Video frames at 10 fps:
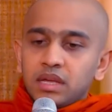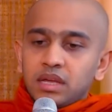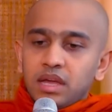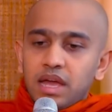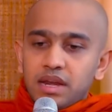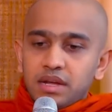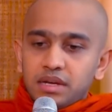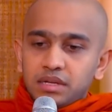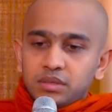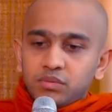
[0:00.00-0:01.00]
and
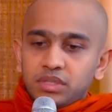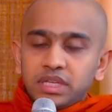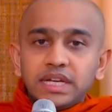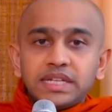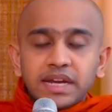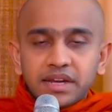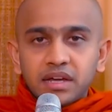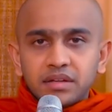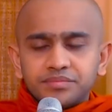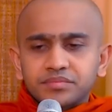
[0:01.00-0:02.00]
with heat and
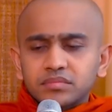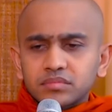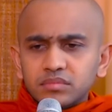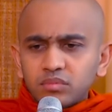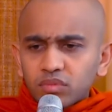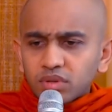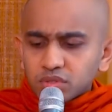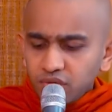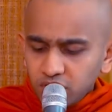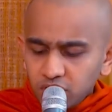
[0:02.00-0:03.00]
air. So
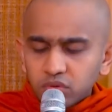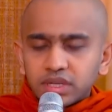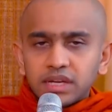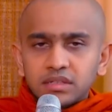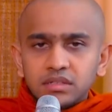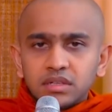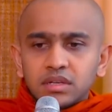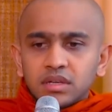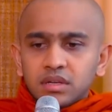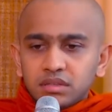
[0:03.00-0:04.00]
when you look at
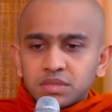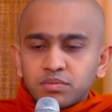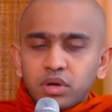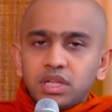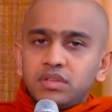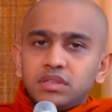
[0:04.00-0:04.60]
this body with